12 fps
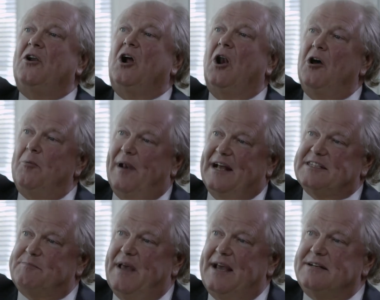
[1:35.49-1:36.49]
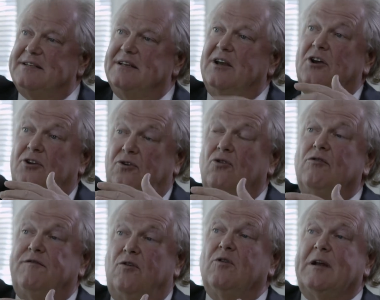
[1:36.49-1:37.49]
global aspect, you're
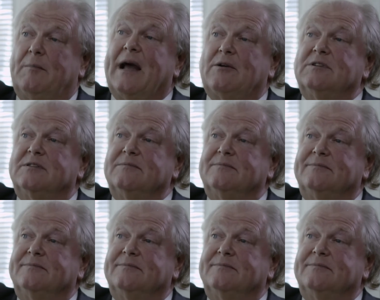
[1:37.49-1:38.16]
falling backwards.